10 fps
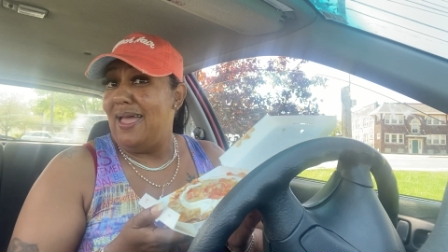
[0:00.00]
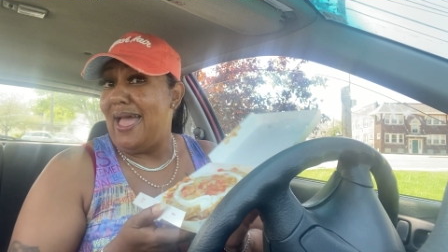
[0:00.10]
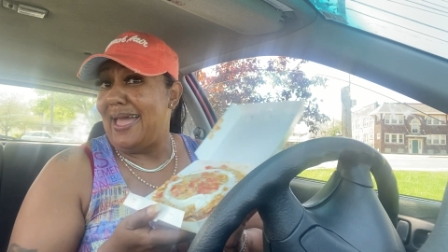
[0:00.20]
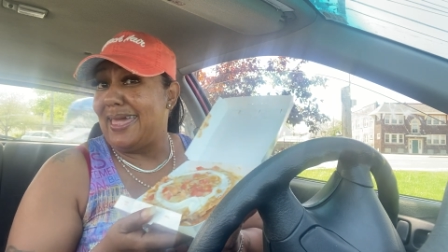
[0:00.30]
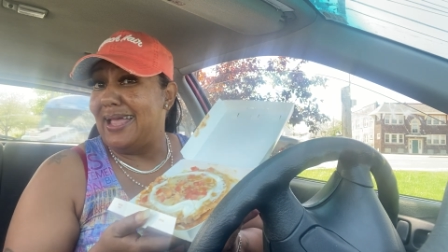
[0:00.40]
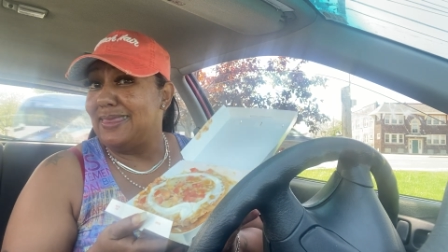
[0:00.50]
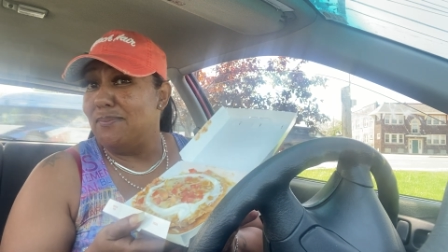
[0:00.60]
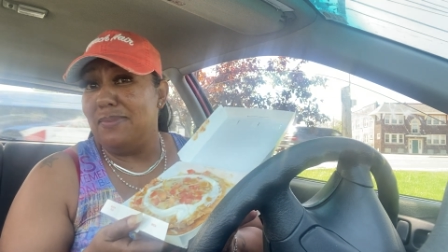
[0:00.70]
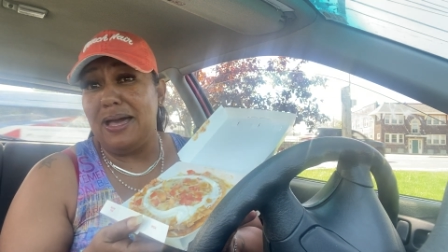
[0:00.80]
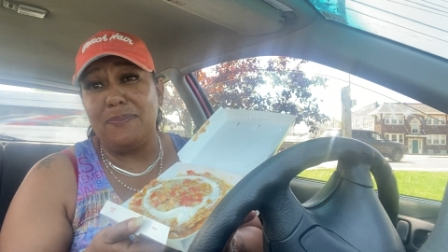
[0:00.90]
I got the
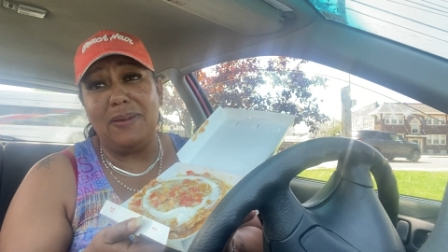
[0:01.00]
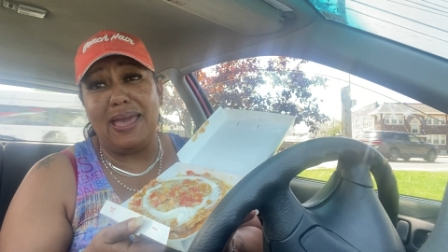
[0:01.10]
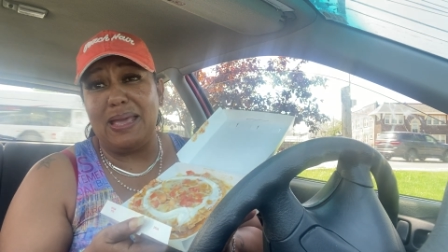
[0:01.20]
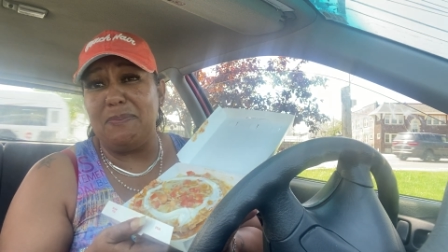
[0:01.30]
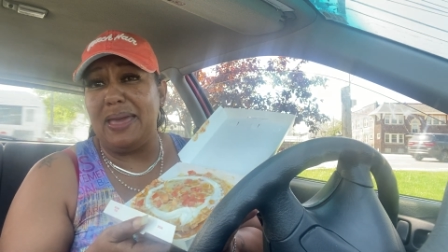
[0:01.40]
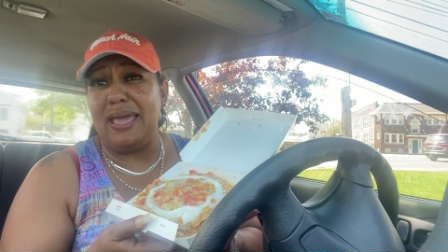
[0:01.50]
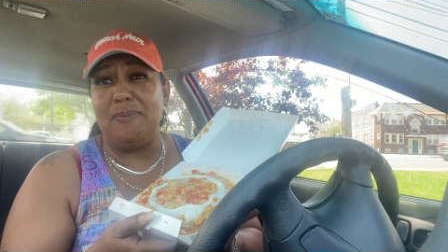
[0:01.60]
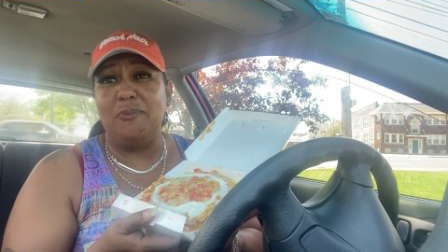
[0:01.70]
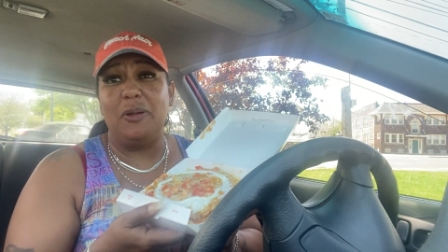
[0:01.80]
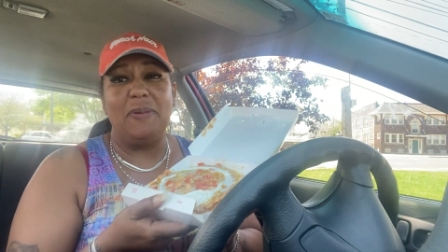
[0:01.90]
mukbang,
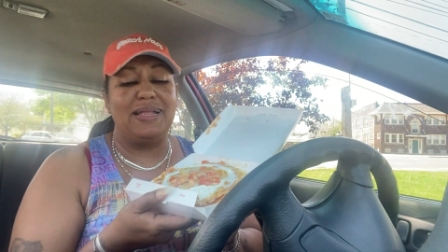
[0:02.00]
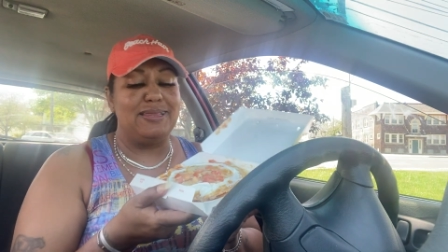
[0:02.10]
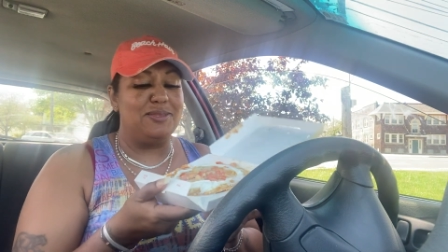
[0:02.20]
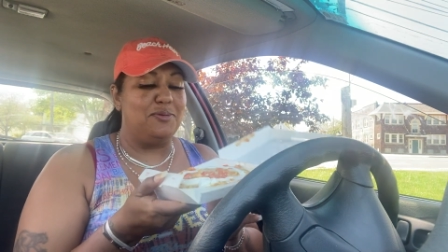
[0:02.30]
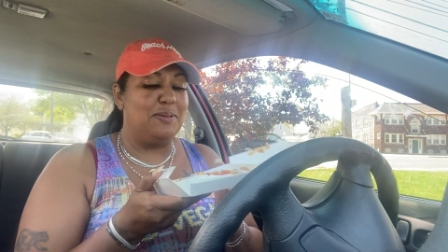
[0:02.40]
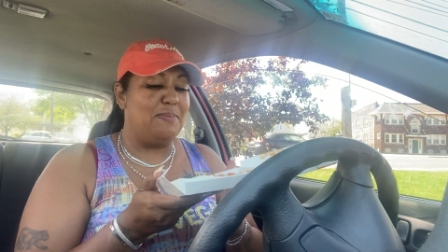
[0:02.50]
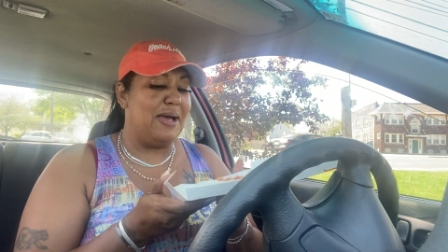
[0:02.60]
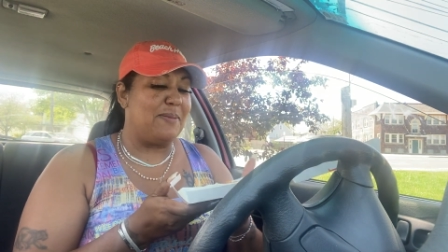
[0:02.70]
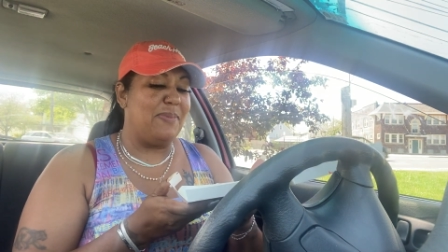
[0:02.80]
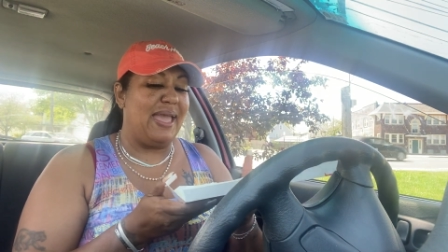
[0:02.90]
baby. We about to do the
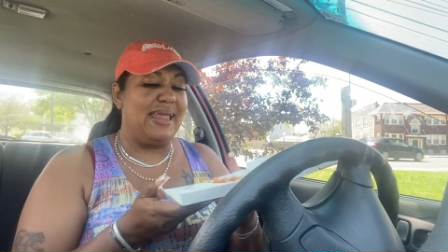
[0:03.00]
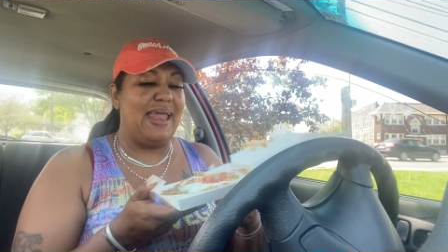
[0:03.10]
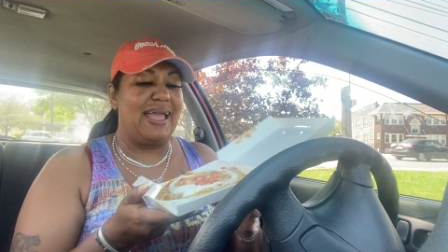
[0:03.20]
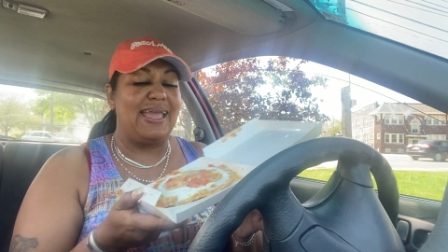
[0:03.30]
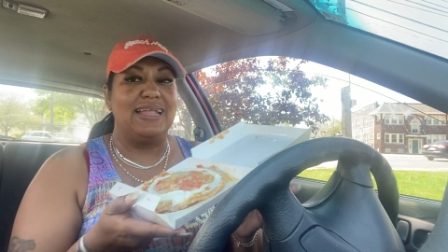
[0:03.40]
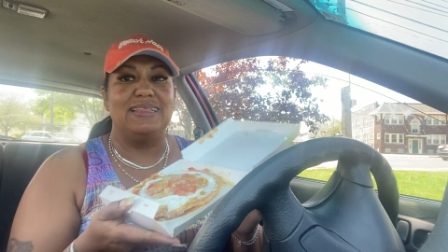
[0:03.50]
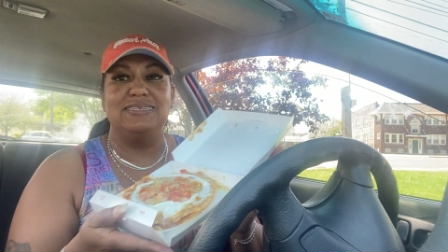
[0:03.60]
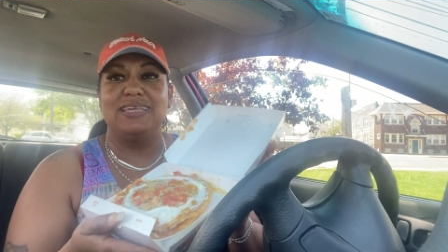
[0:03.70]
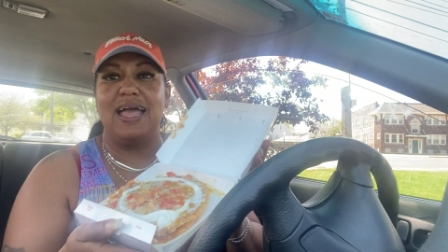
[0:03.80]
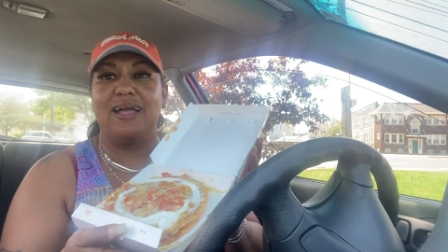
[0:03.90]
mukbang. I got the
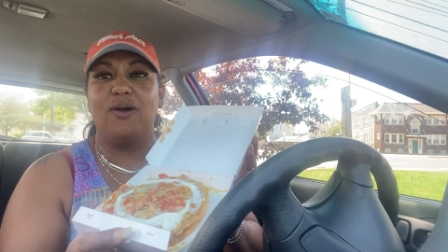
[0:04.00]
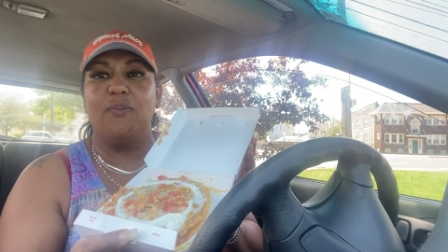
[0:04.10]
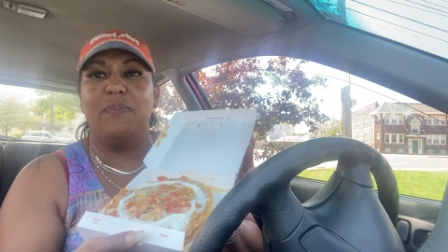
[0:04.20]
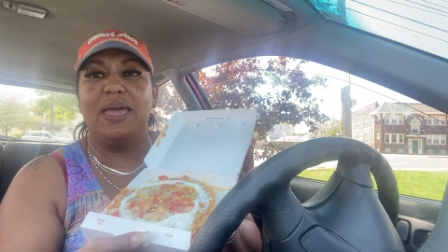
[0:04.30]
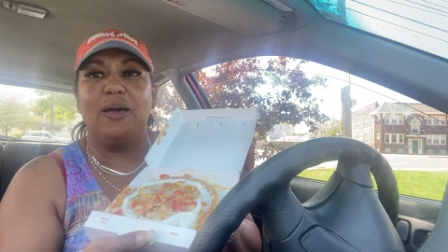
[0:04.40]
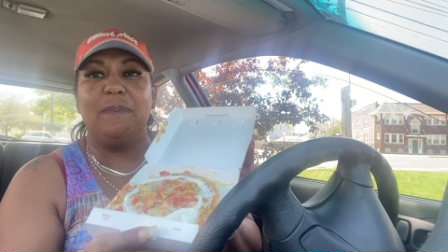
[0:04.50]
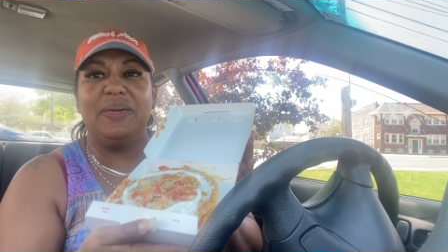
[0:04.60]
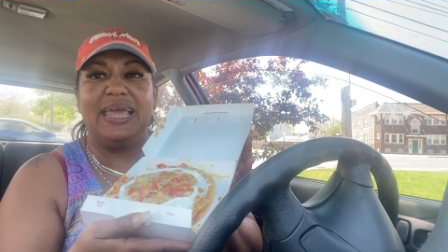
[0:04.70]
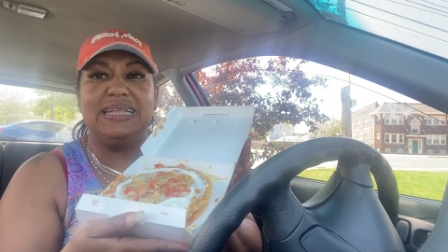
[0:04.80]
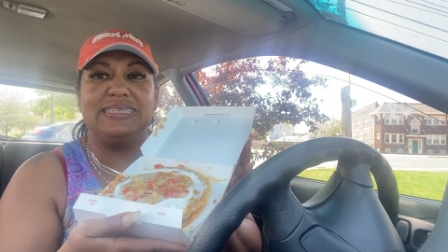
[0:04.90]
Taco Bell
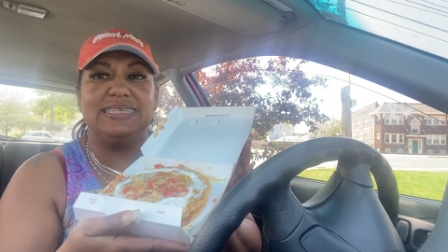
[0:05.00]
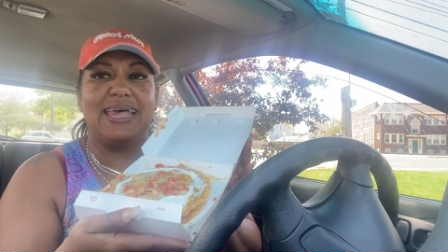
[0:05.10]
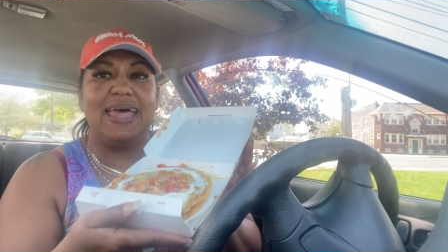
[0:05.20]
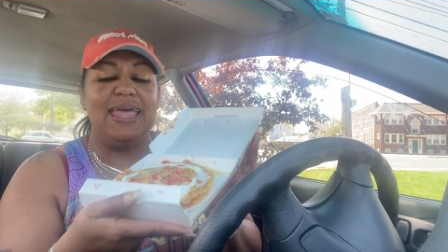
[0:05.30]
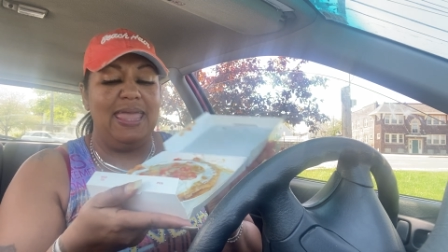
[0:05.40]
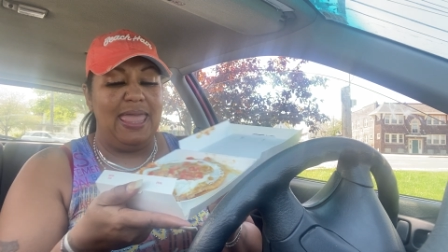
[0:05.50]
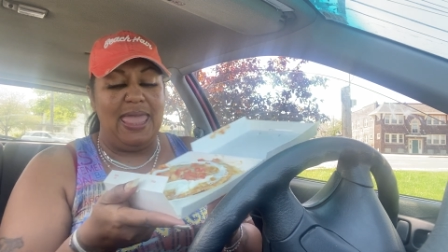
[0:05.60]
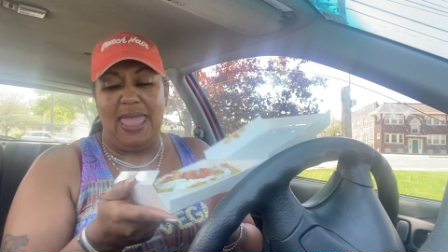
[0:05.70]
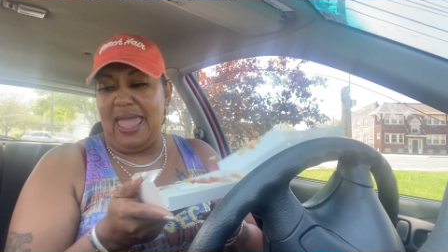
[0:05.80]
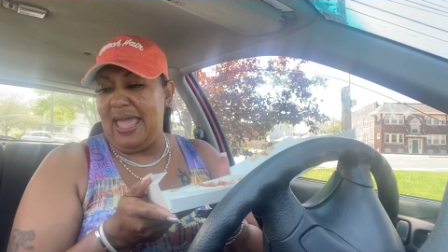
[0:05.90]
pizza.
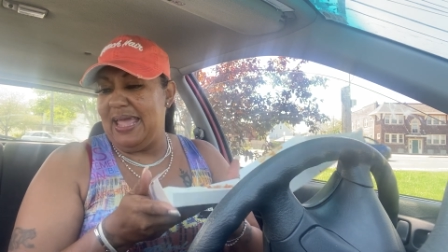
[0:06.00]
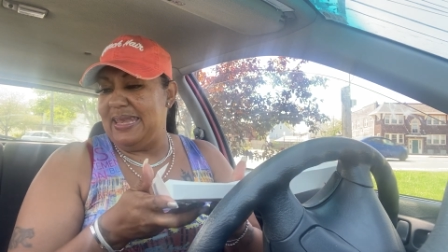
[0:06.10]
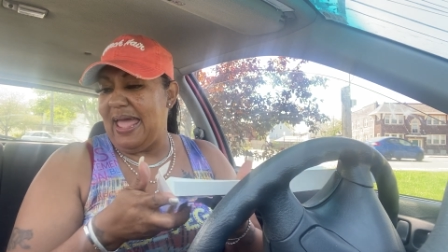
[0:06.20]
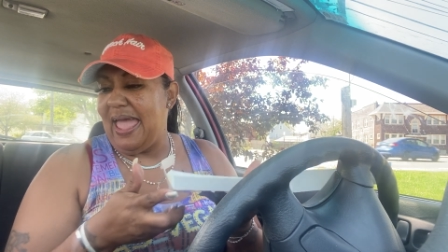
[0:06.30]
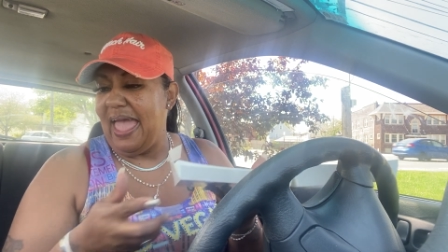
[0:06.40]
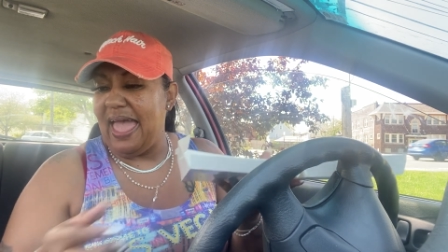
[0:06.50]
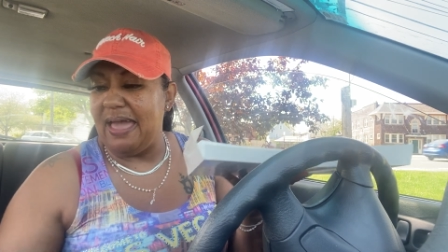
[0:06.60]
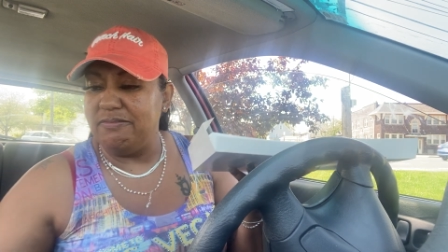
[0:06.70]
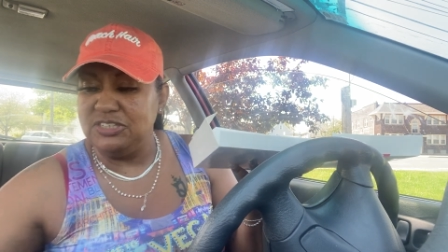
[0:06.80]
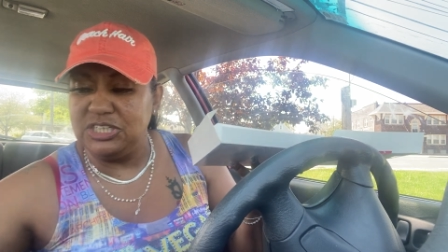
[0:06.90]
And I
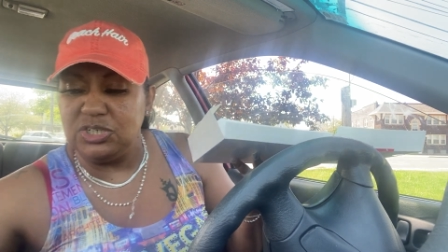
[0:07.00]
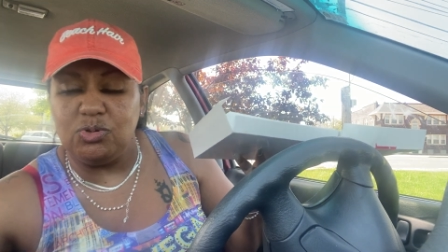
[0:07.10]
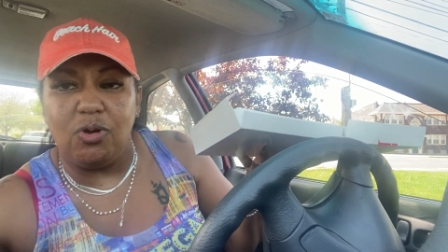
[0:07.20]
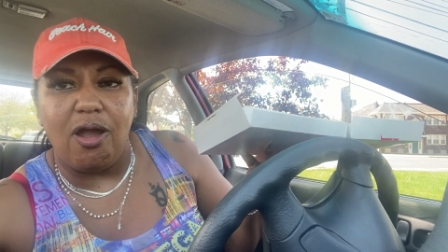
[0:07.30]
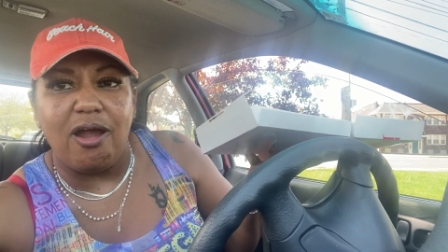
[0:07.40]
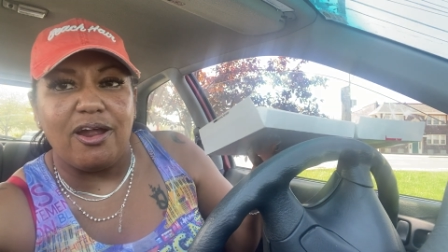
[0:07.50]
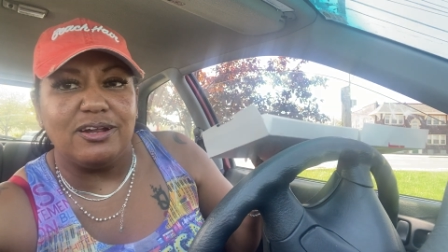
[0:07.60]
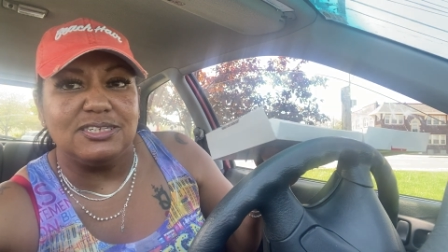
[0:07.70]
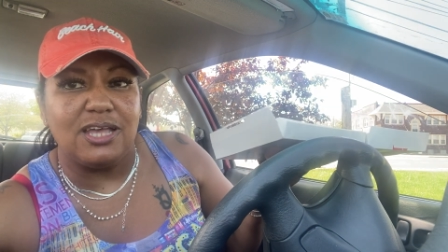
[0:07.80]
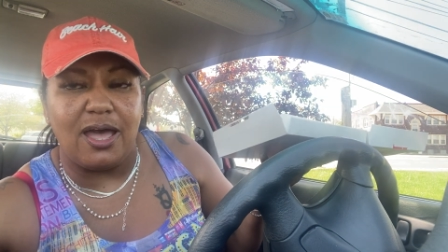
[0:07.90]
have two
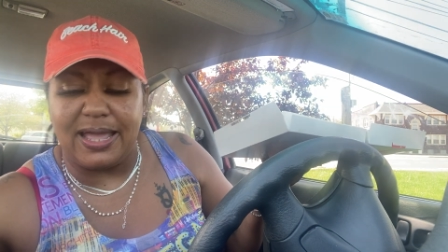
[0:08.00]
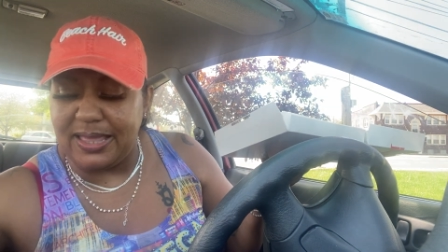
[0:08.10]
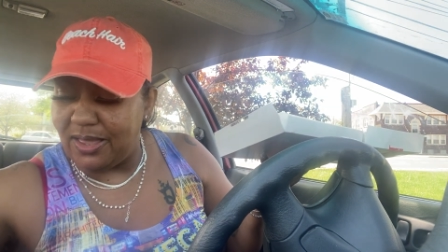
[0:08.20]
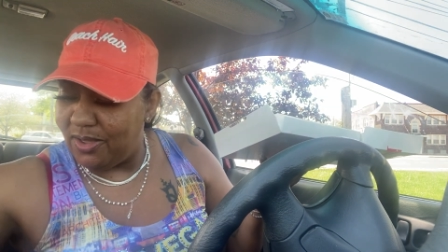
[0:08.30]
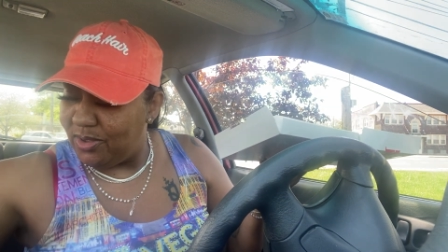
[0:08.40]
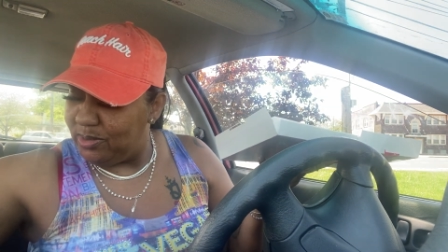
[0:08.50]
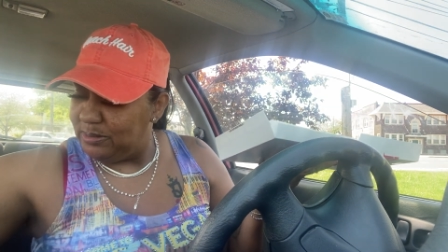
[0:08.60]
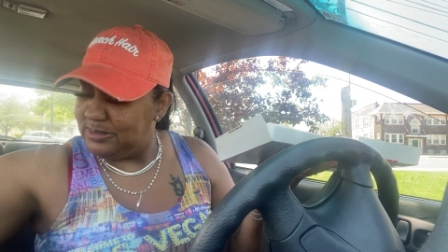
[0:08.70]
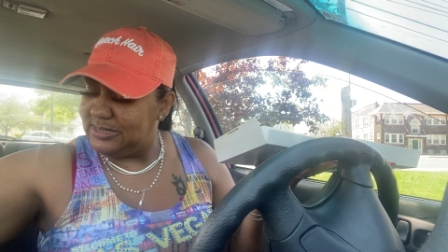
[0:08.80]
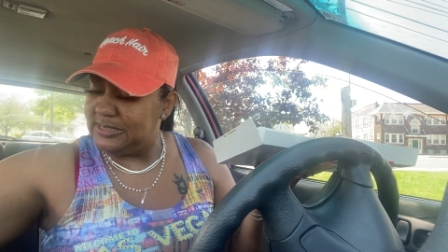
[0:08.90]
hard tacos,